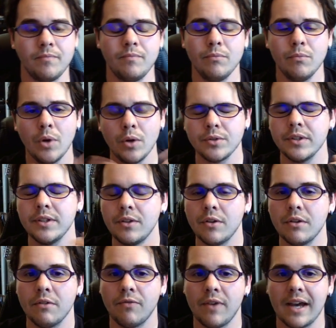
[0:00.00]
mostly due to
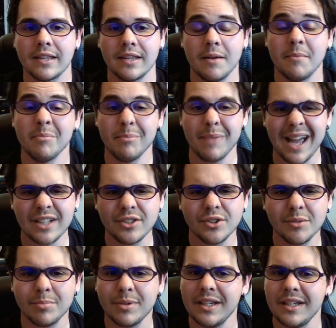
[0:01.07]
the fact that
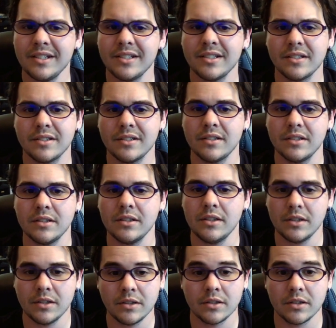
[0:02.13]
Masterpiece
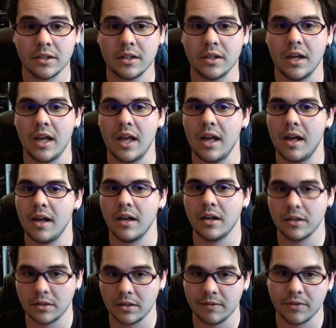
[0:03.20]
is a
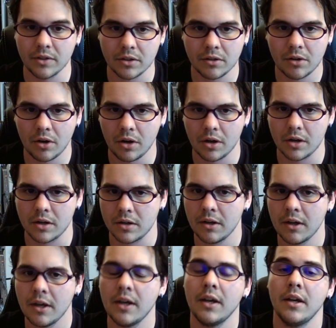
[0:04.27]
hell of a card.
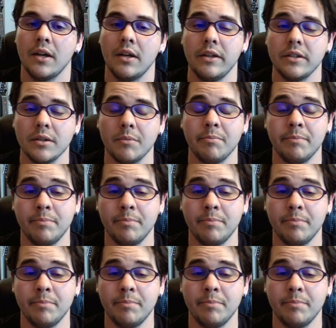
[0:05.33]
He's a